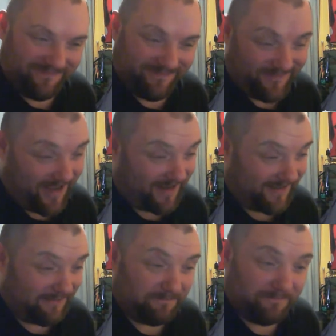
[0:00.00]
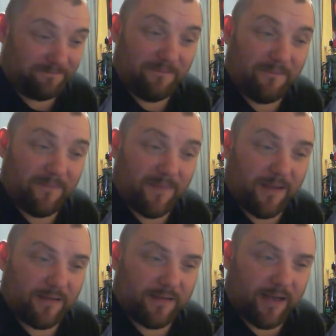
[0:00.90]
Exactly.
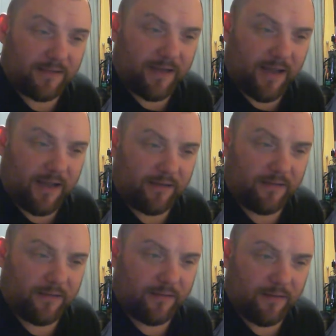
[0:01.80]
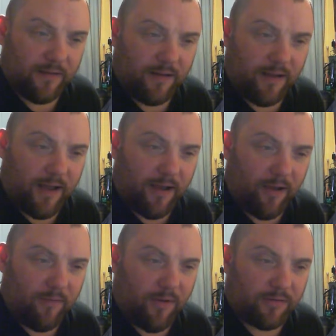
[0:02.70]
Zed said, I
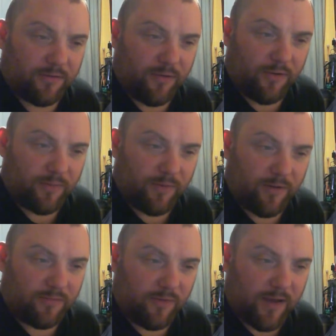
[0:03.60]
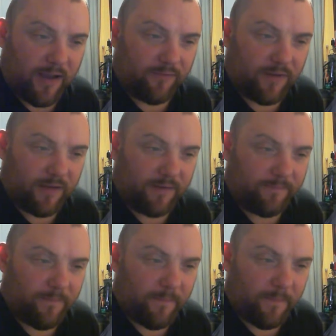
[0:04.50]
hope my stories were not too lengthy.
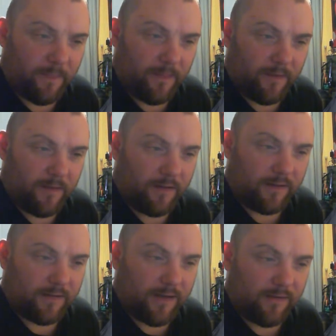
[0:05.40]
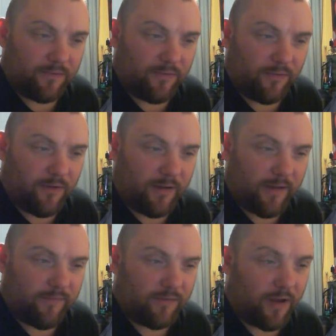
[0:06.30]
I didn't take you too long.
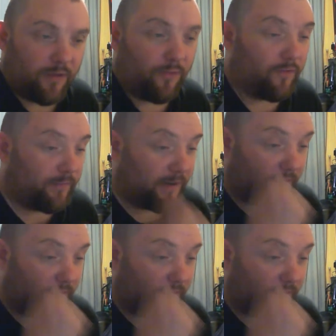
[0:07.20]
Have you done all of them yet?